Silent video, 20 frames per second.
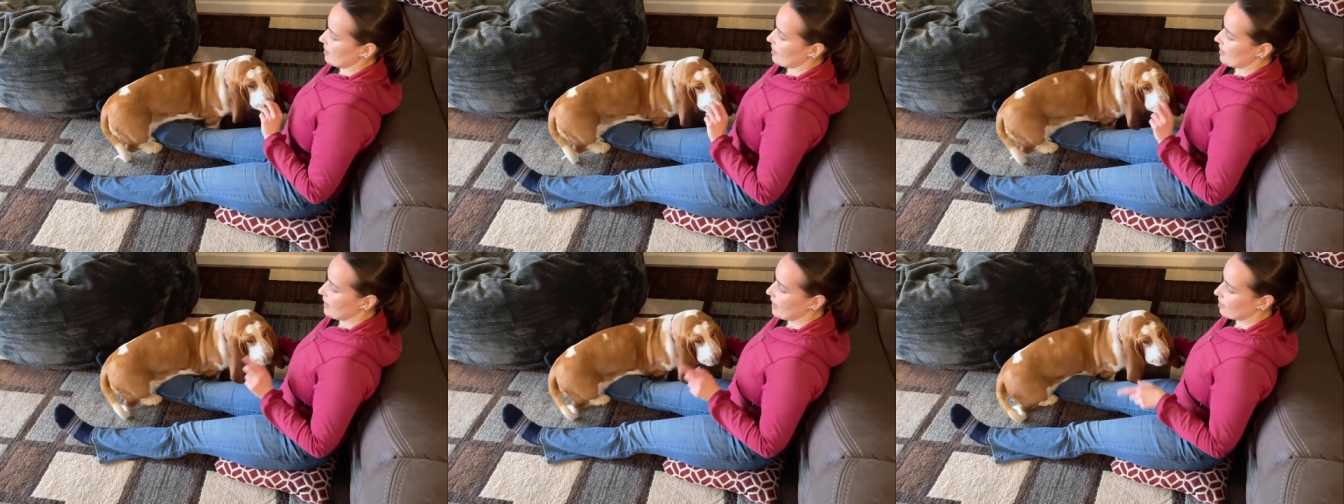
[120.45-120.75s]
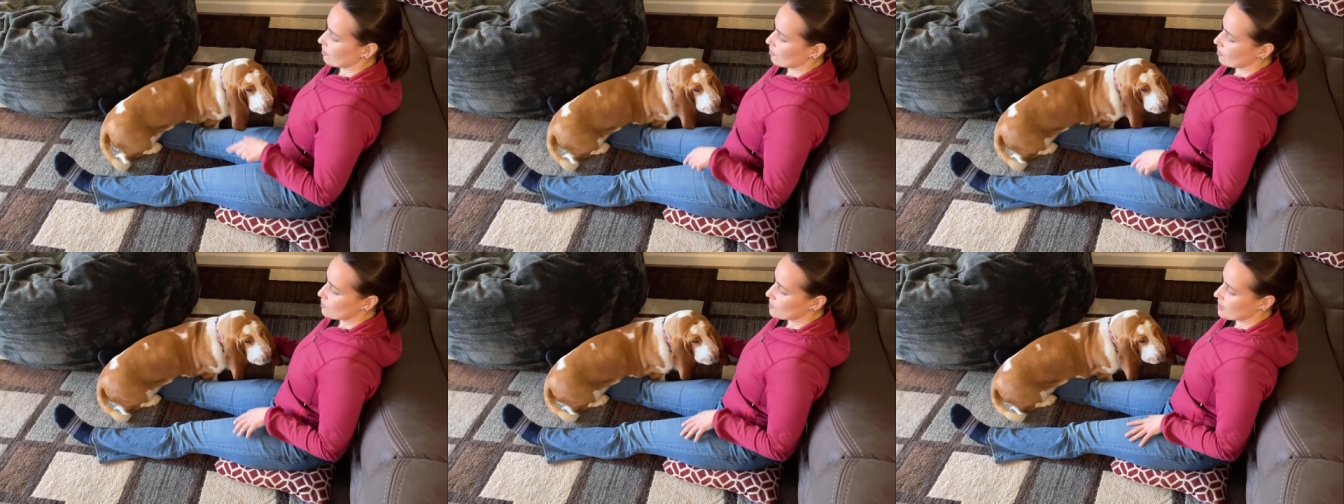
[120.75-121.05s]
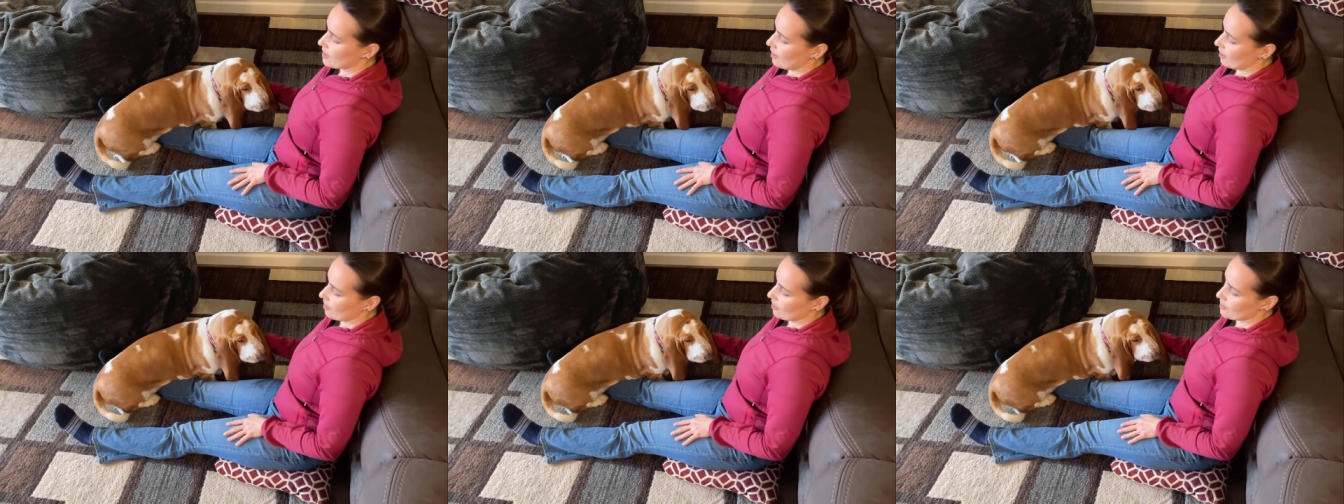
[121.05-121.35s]
that grows
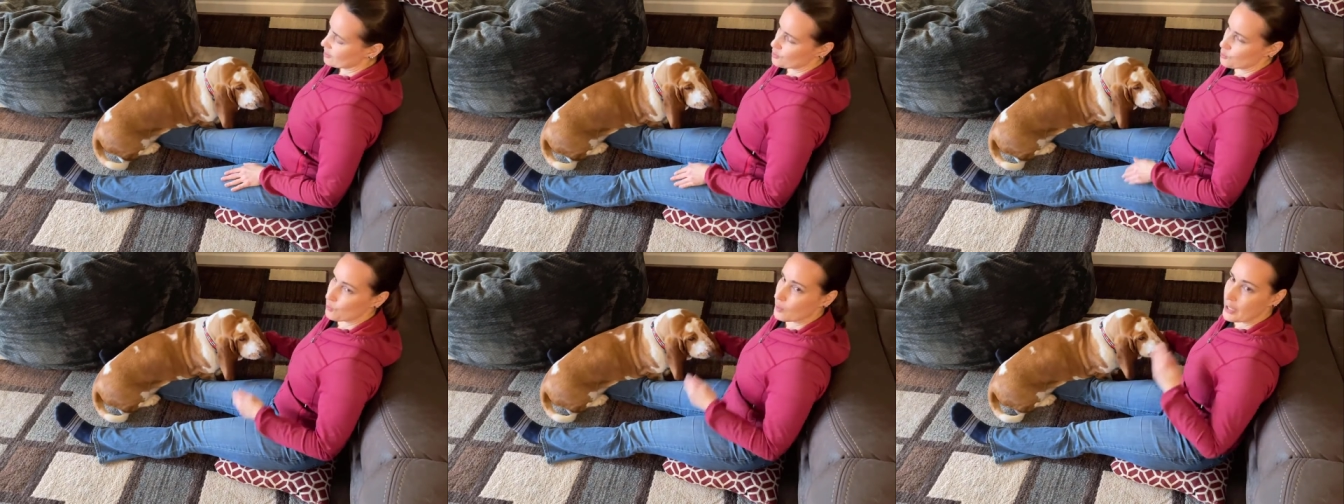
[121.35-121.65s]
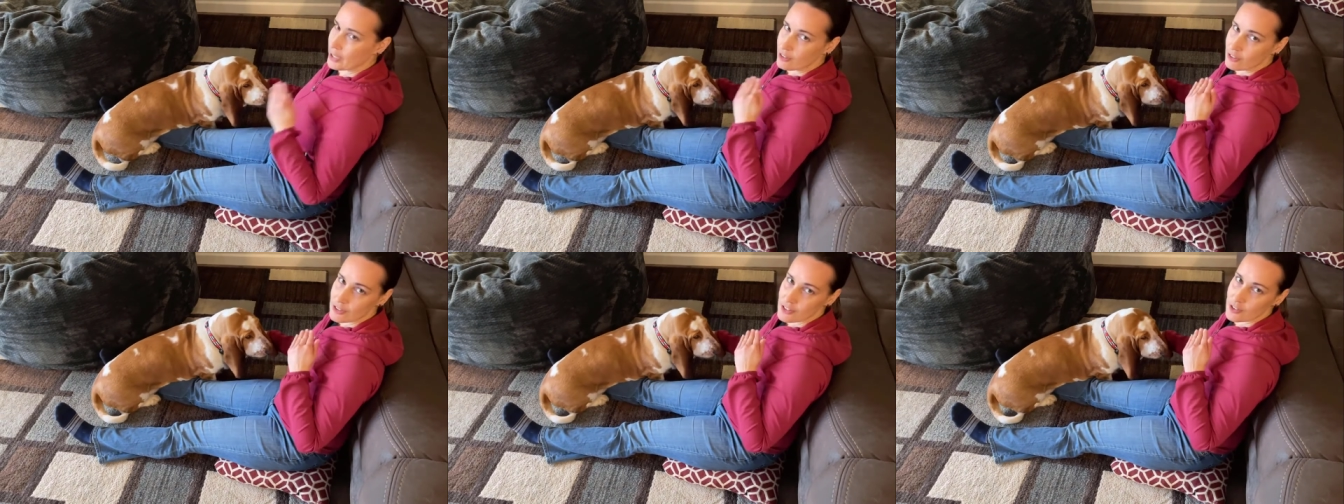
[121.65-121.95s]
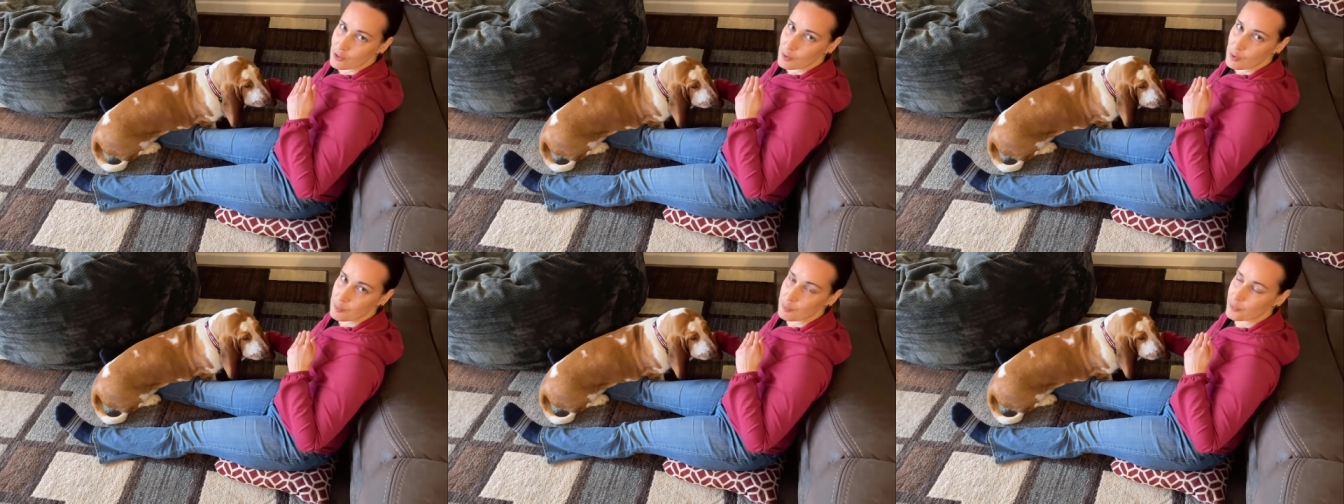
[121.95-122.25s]
longer as well.
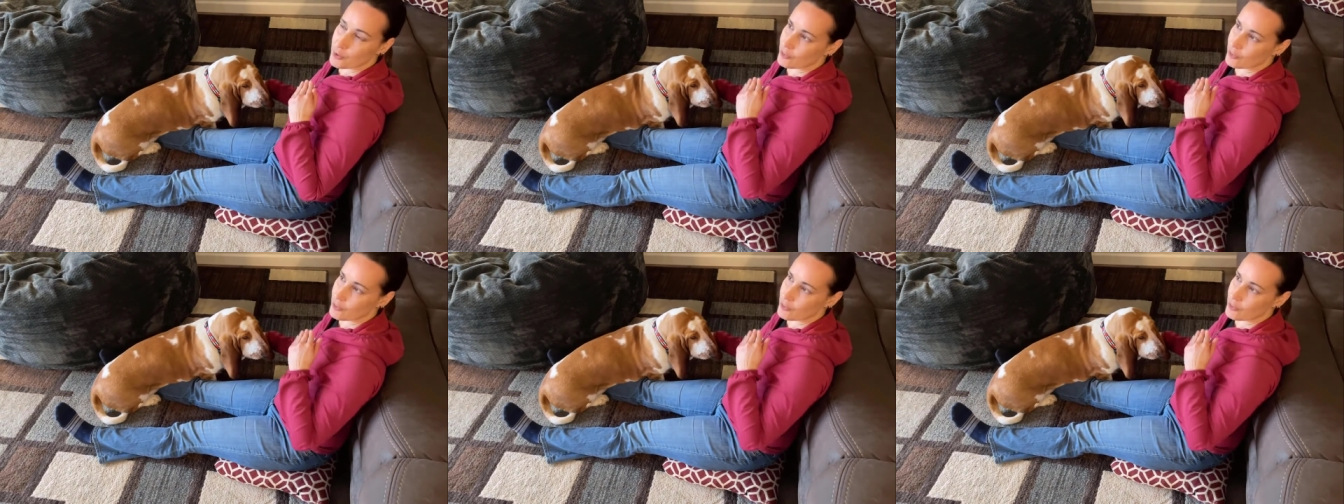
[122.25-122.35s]
So it